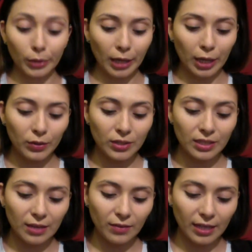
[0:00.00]
I use this
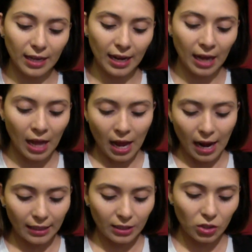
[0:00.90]
every day. I
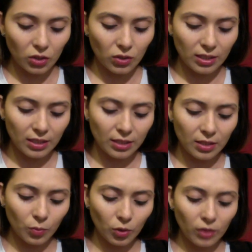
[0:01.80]
like to use this because it's
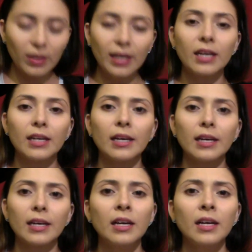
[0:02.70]
more of like
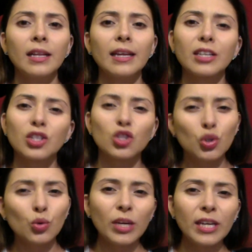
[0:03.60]
a
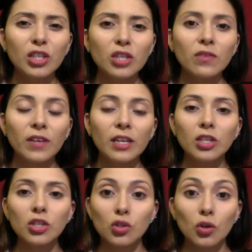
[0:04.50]
dewy-ish
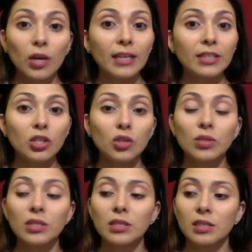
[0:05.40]
finish. So I like to use
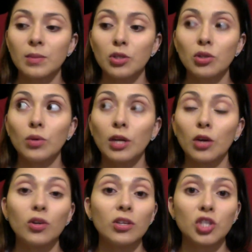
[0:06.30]
this especially when I go
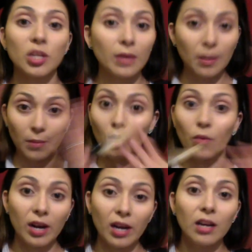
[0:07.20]
to the gym and I'm not
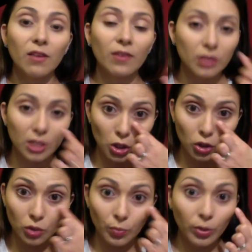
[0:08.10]
wearing any foundation. I'll
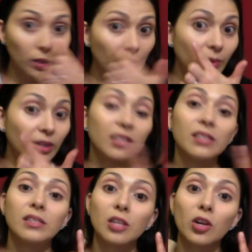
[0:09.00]
just put a little bit of
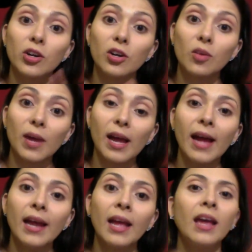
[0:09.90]
concealer under my eye,
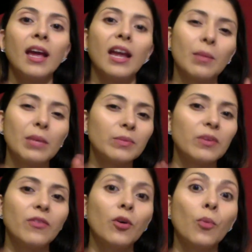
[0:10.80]
and it makes me
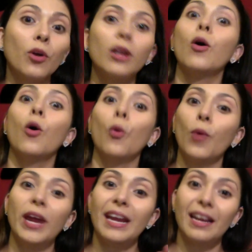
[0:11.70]
feel more
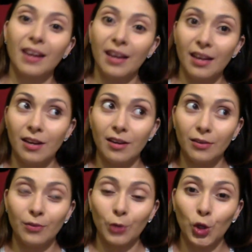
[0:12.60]
awake and
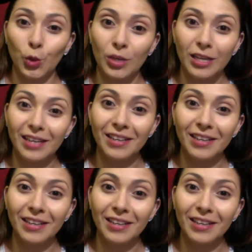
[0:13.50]
human-y.